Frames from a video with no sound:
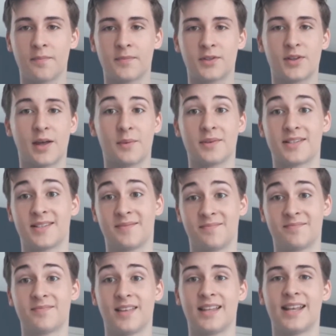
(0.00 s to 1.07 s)
So that was
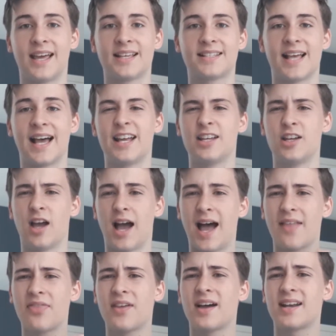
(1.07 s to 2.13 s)
nice. I
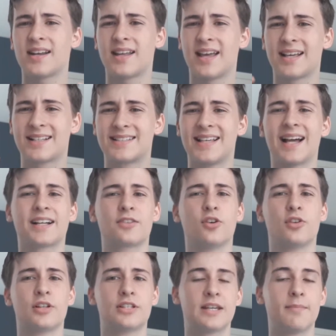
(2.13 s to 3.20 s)
had that exact
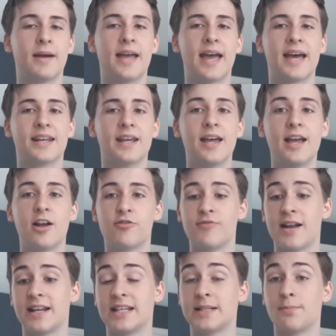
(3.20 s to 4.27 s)
knowledge in my head
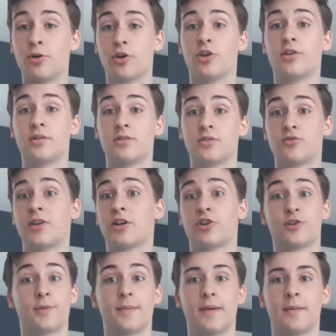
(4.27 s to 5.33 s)
ready to put out straight
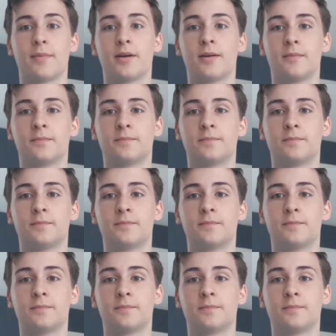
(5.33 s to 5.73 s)
onto my paper.